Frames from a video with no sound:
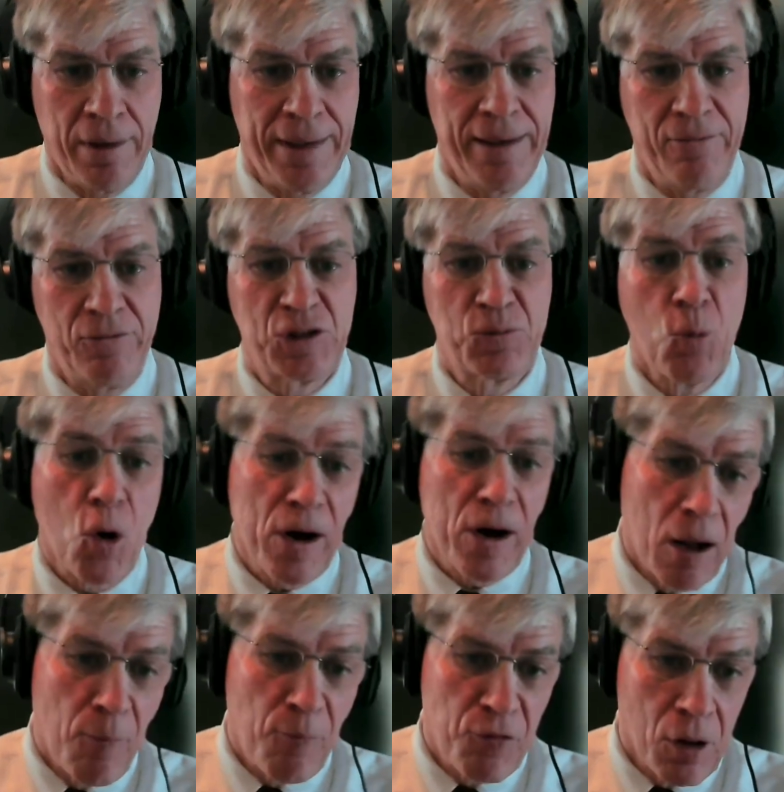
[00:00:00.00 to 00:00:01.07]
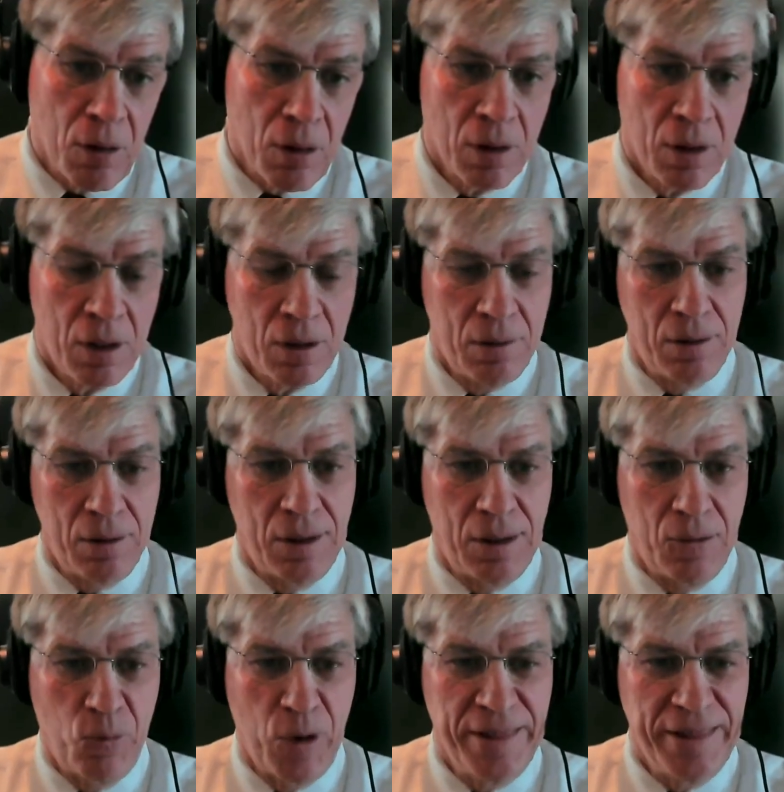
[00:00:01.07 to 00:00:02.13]
It was more helpful
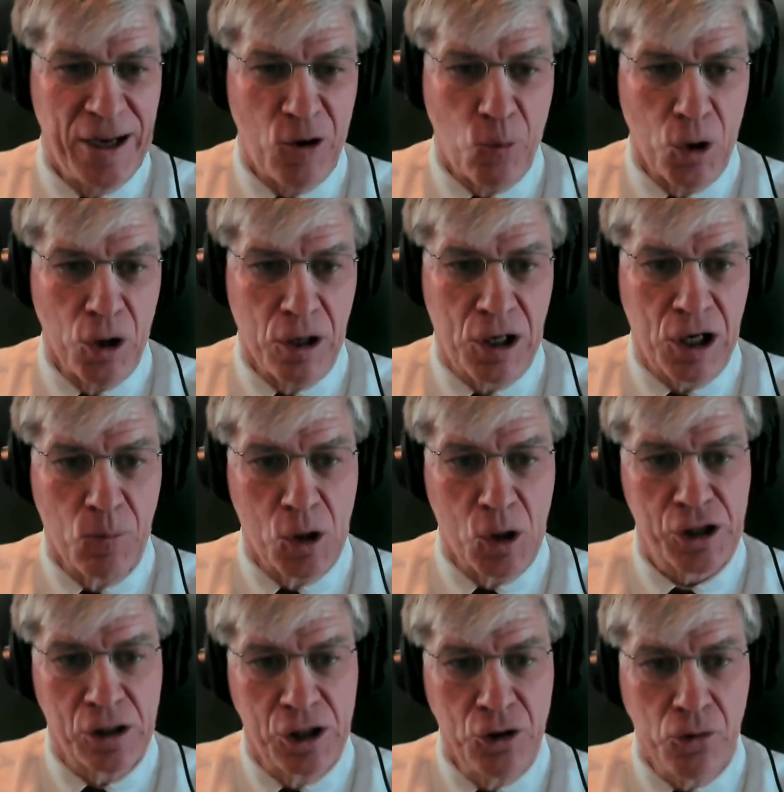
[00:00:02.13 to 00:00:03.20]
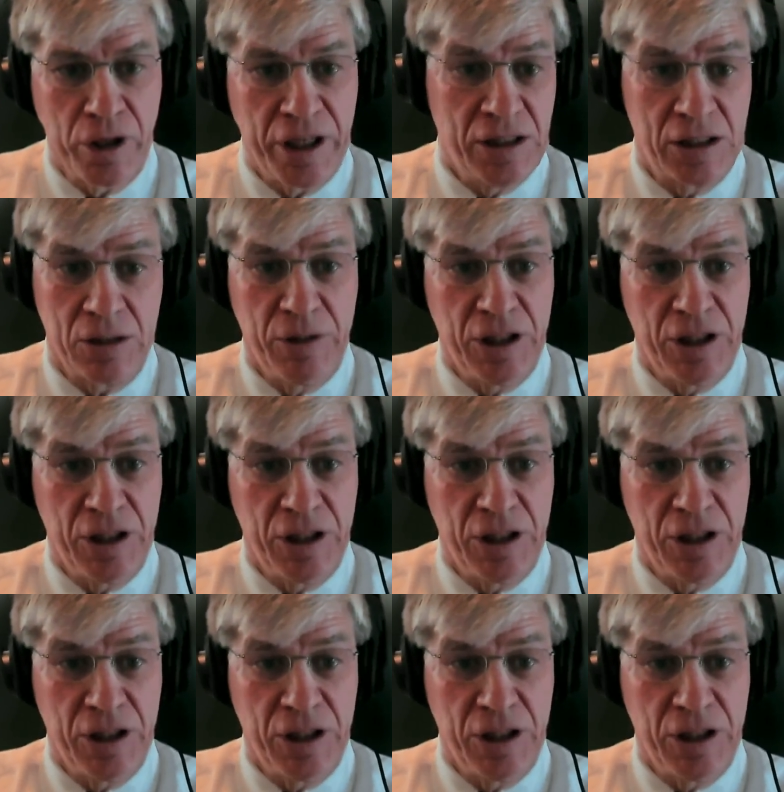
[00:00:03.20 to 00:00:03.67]
when there were commercial annuities